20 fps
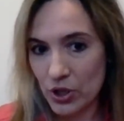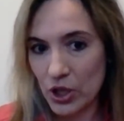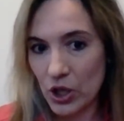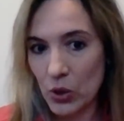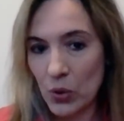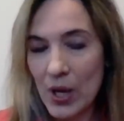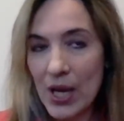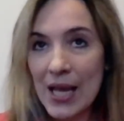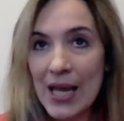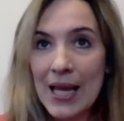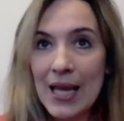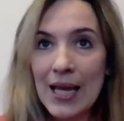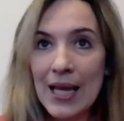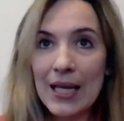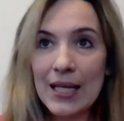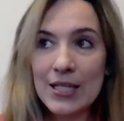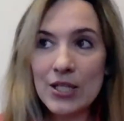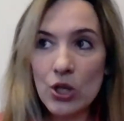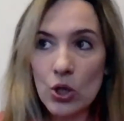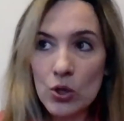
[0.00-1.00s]
So
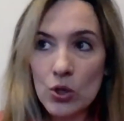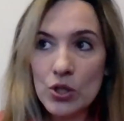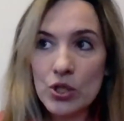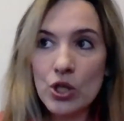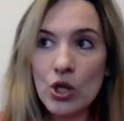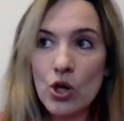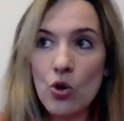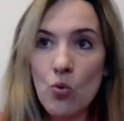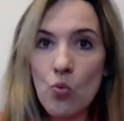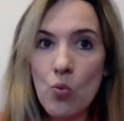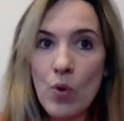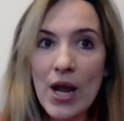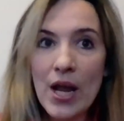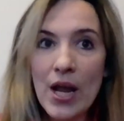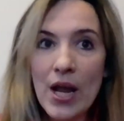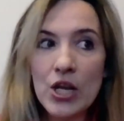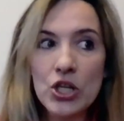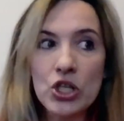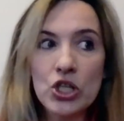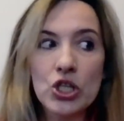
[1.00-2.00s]
it's also a
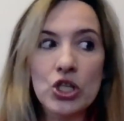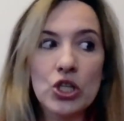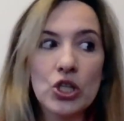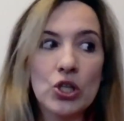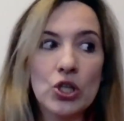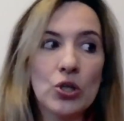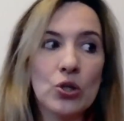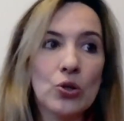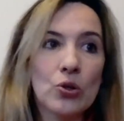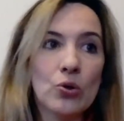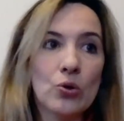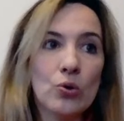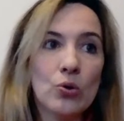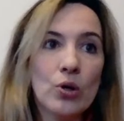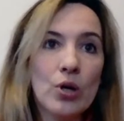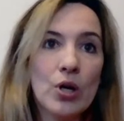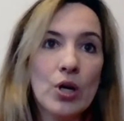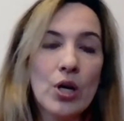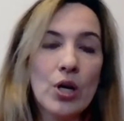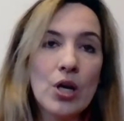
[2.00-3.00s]
way
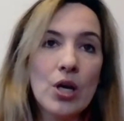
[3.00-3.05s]
to